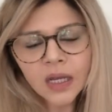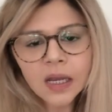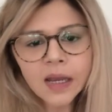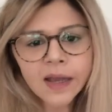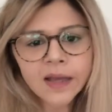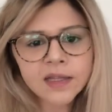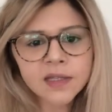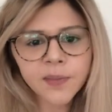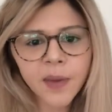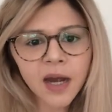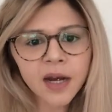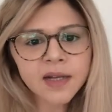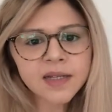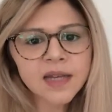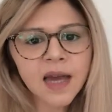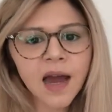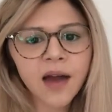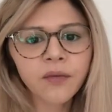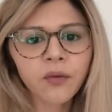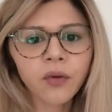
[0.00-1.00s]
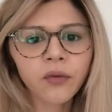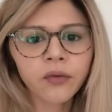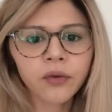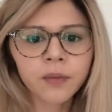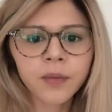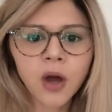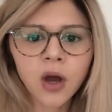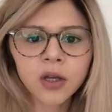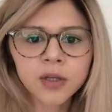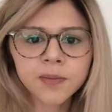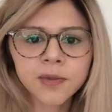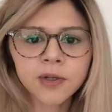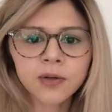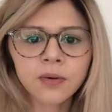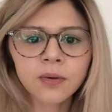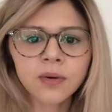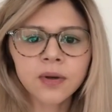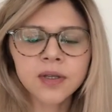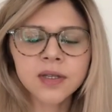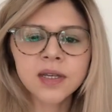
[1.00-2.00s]
It's better to have one from the hospital
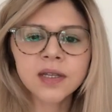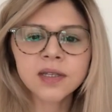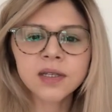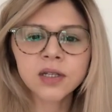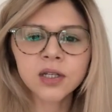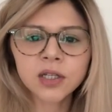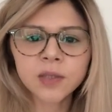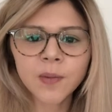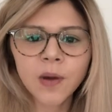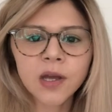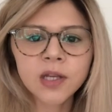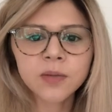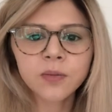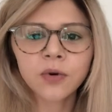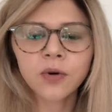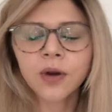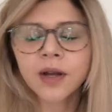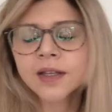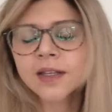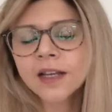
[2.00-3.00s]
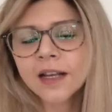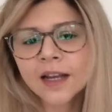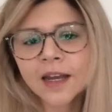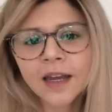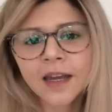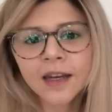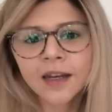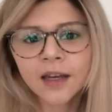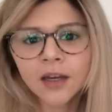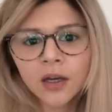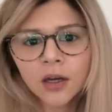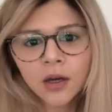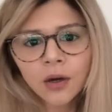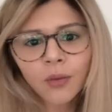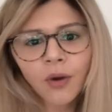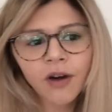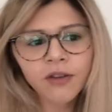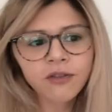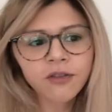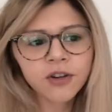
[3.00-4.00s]
because it's disposable, it's clean,
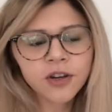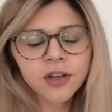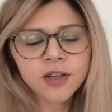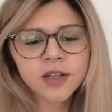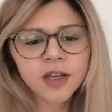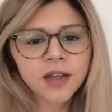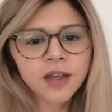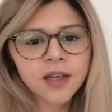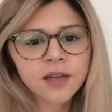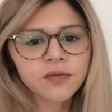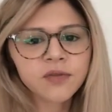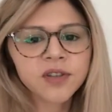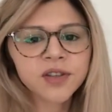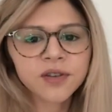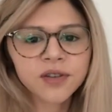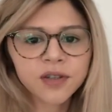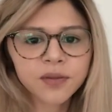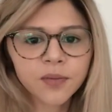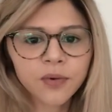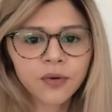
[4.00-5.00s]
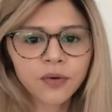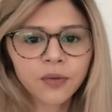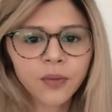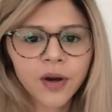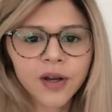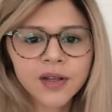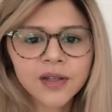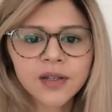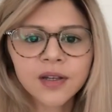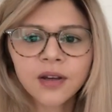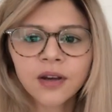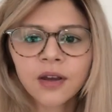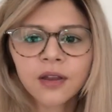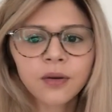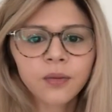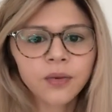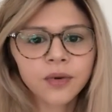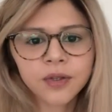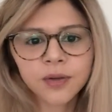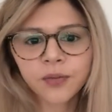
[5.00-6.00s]
rather than using these reusable ones, you know, the
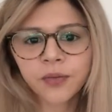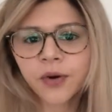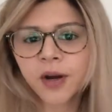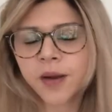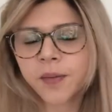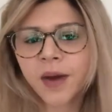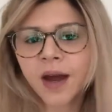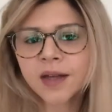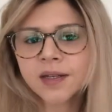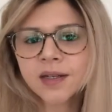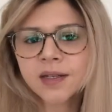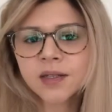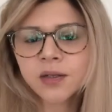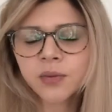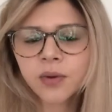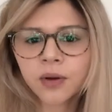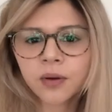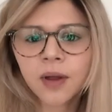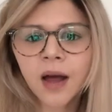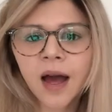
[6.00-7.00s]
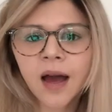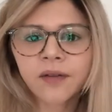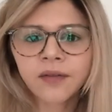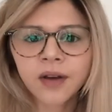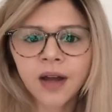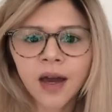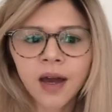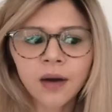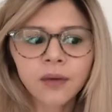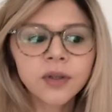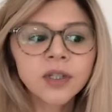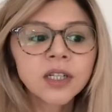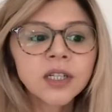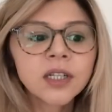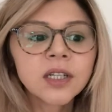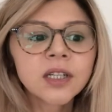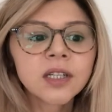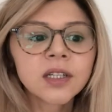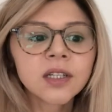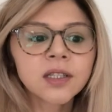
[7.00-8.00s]
ones with pretty patterns we all have now
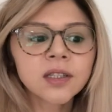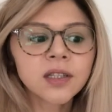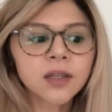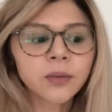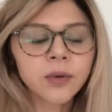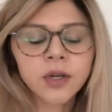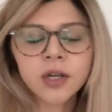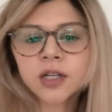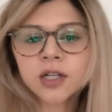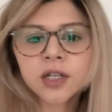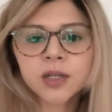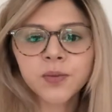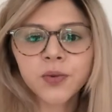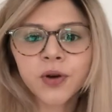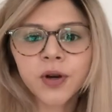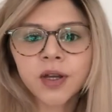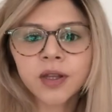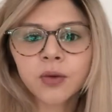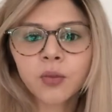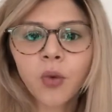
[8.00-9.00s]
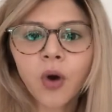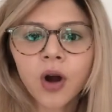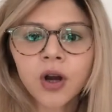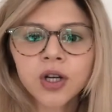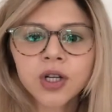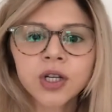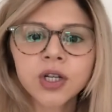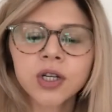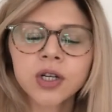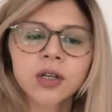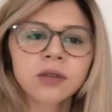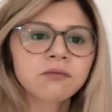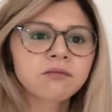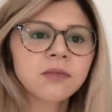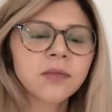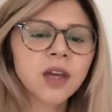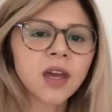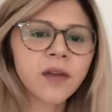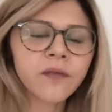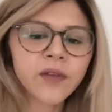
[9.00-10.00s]
that we can just put in the wash.
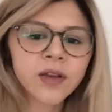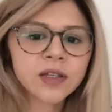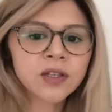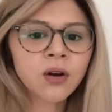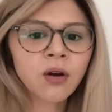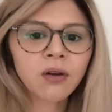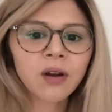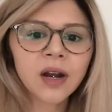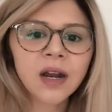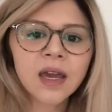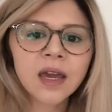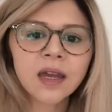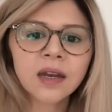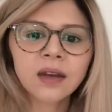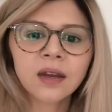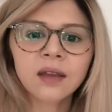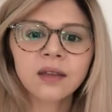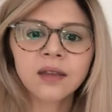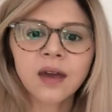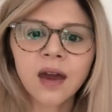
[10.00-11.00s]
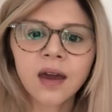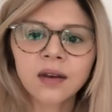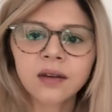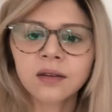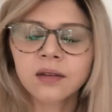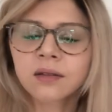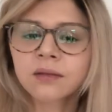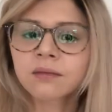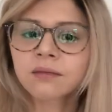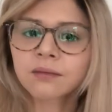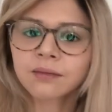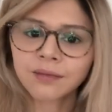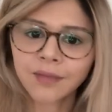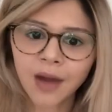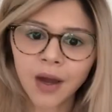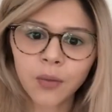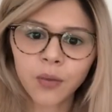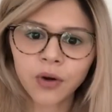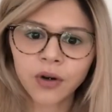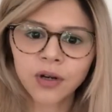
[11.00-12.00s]
If it's not clean, then
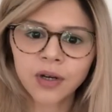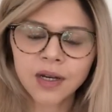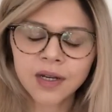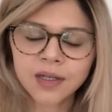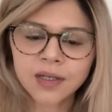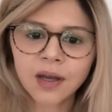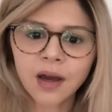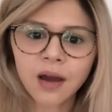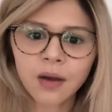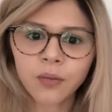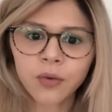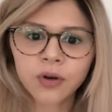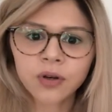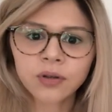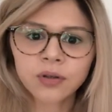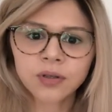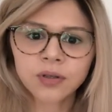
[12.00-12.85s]
I wouldn't